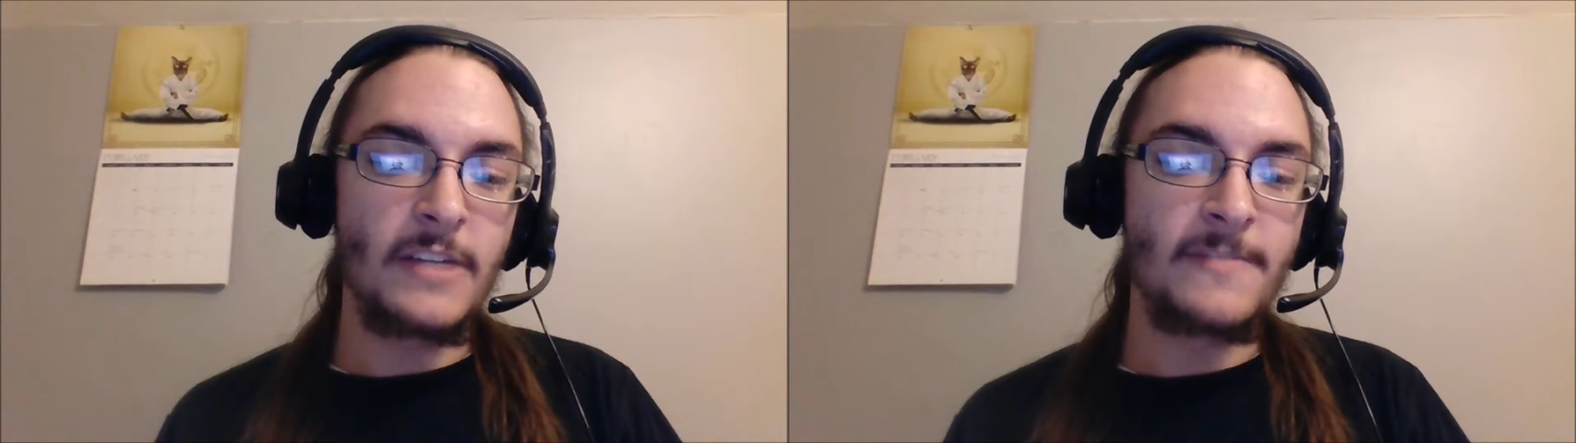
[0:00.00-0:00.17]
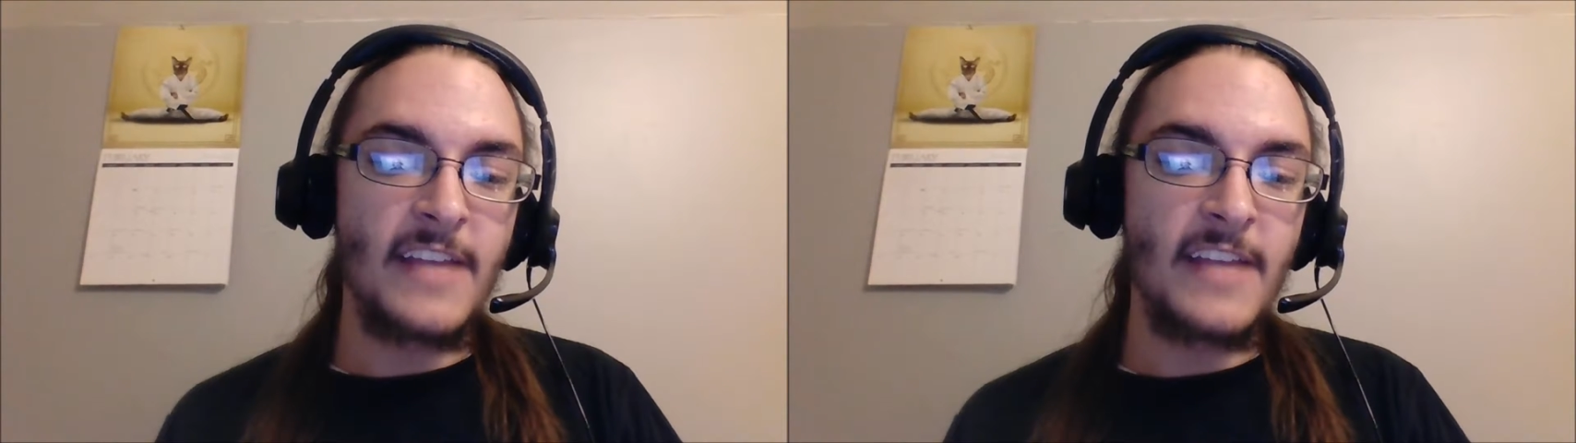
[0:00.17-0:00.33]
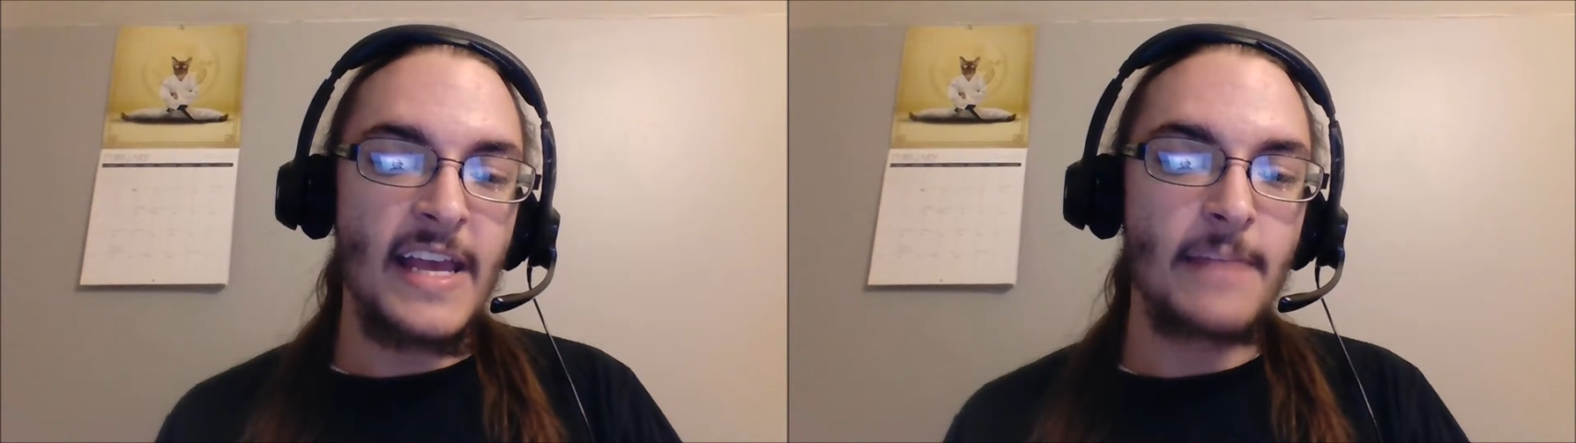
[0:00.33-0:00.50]

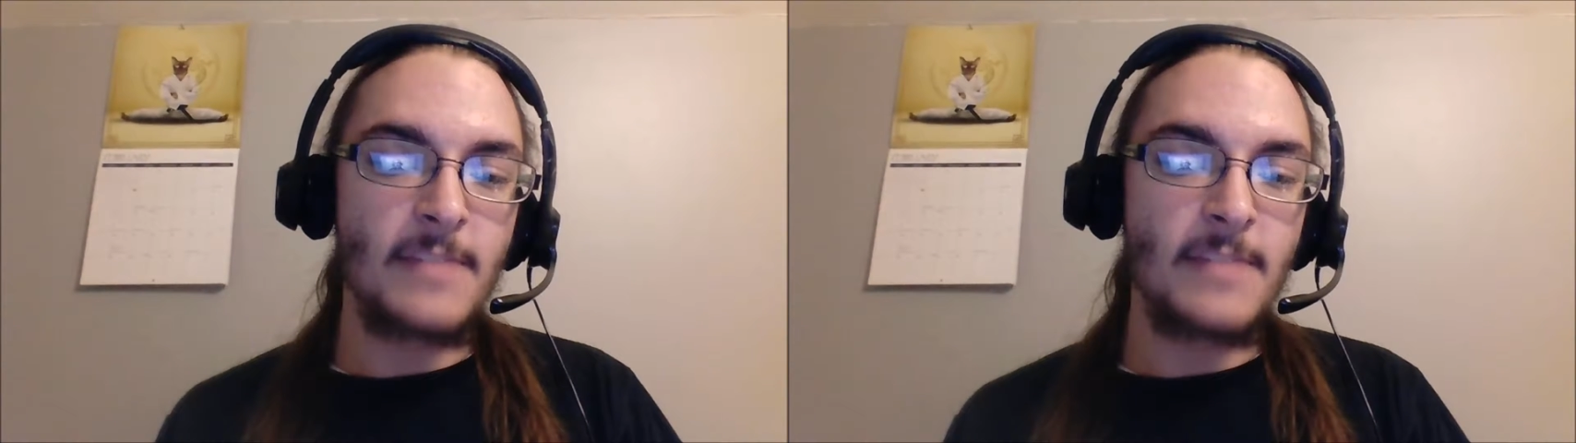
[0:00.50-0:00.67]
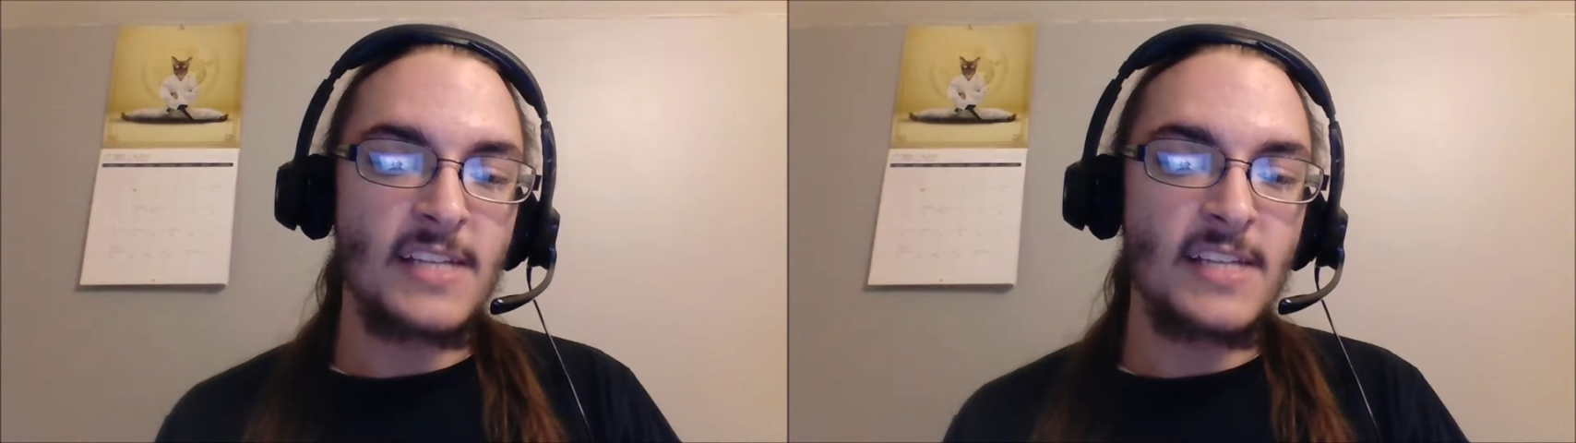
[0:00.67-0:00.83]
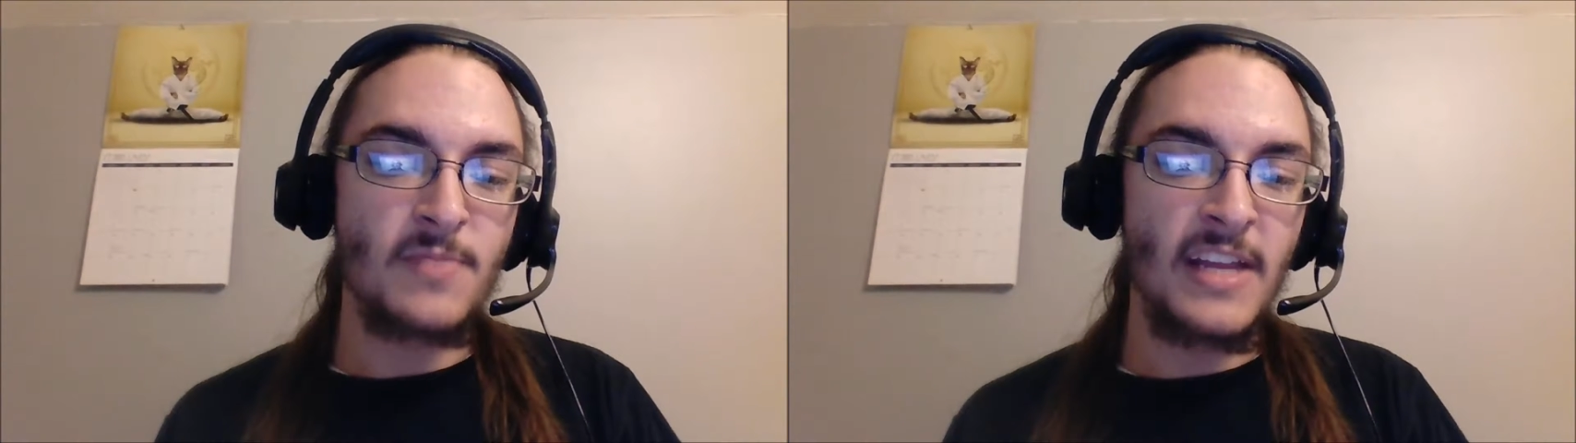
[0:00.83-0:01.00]
if the game
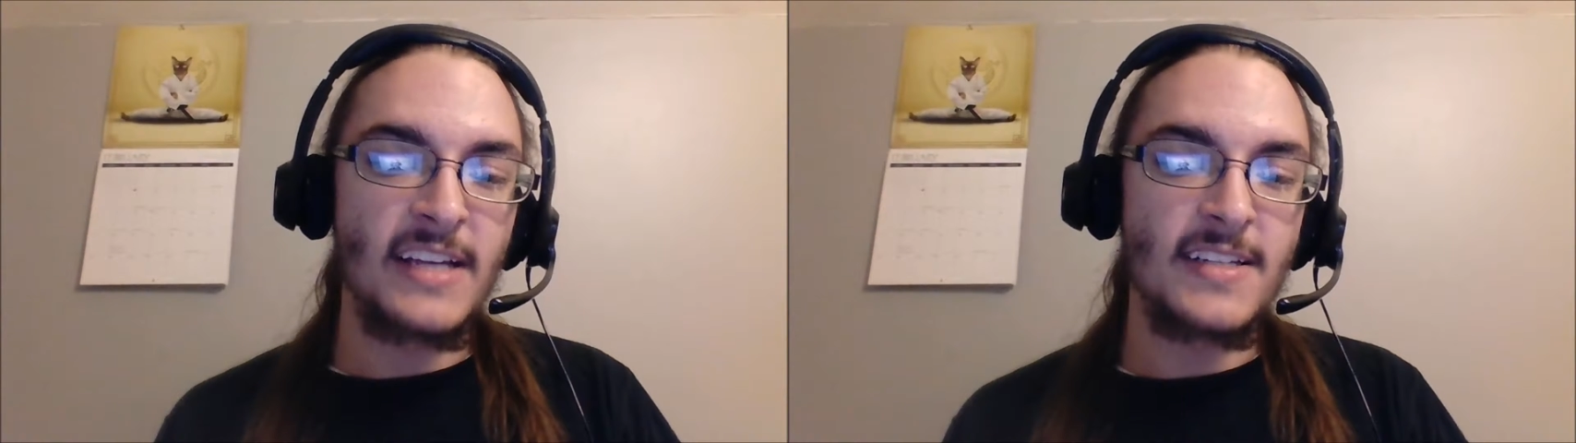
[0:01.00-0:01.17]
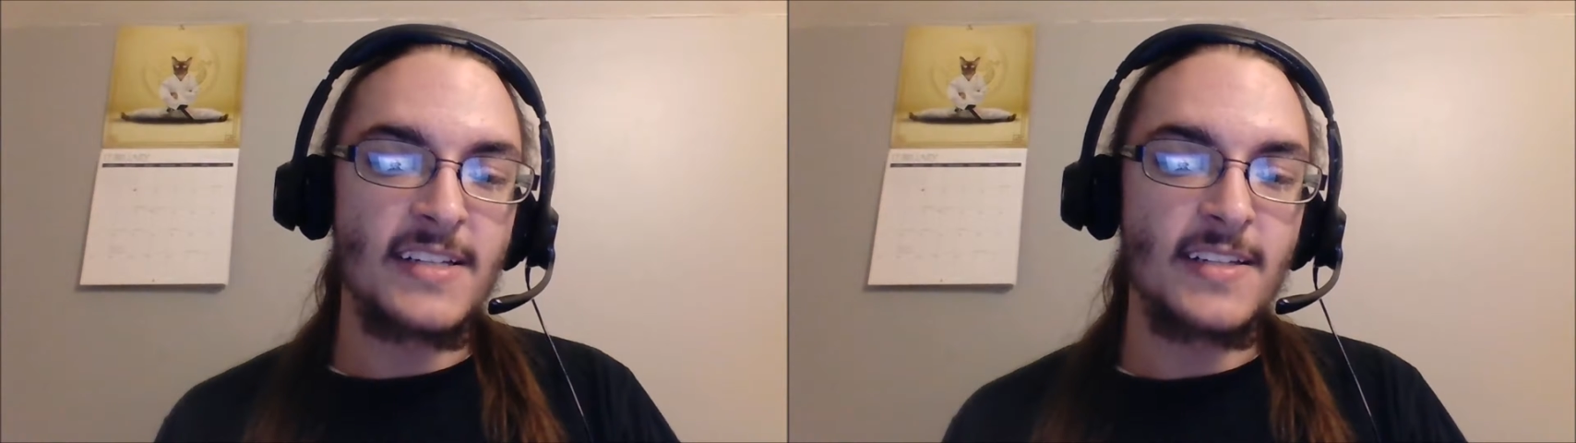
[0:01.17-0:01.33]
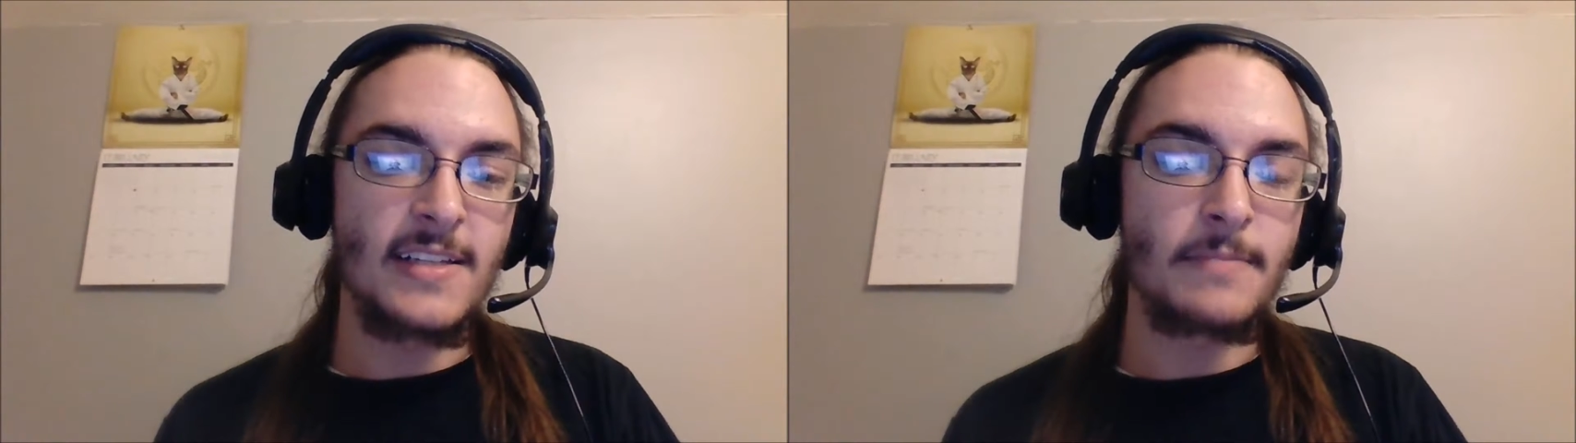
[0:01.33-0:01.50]
takes
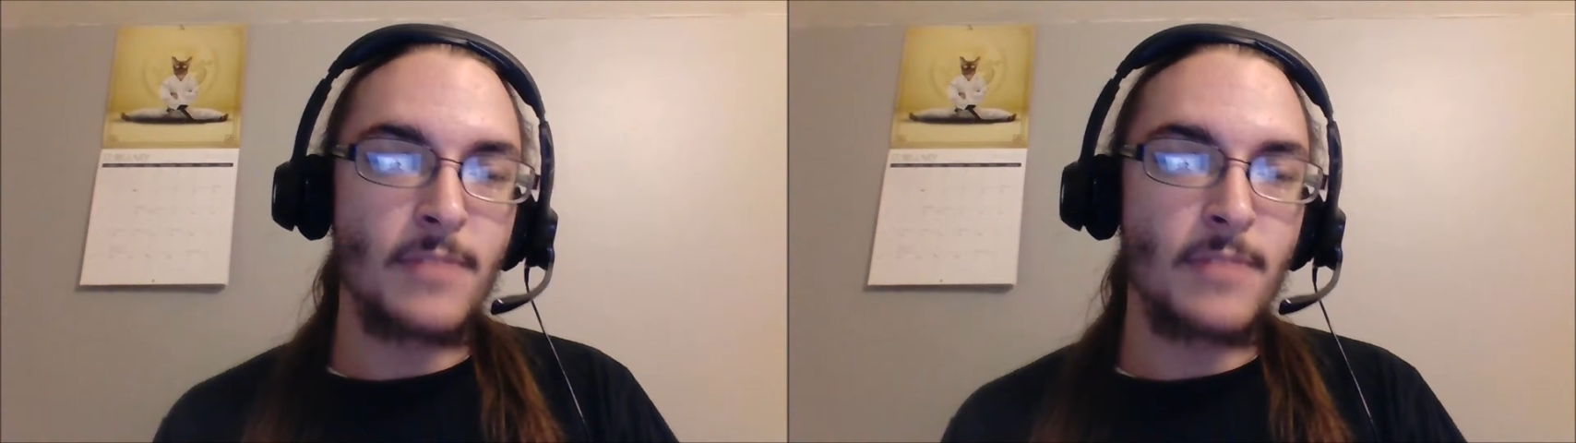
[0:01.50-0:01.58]
place in the